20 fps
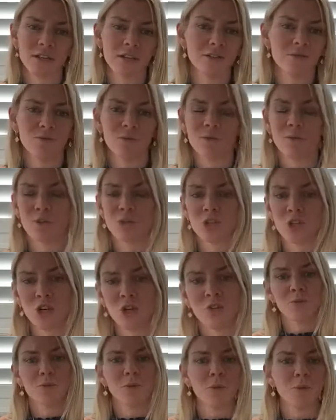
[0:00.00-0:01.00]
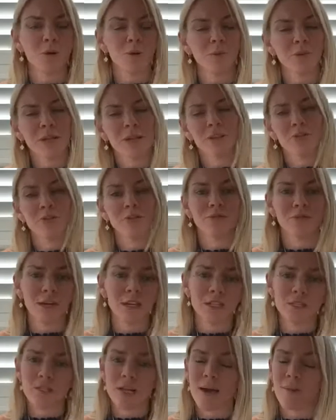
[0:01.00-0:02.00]
and we would show the properties through
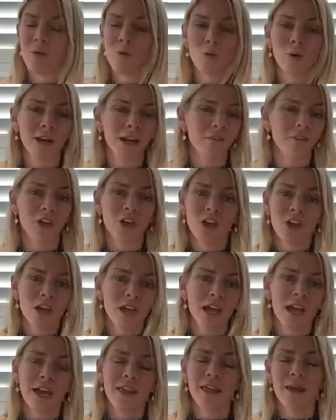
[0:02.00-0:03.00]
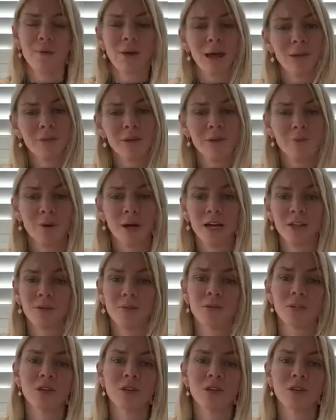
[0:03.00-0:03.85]
FaceTime or whatever, and they were happy to buy them.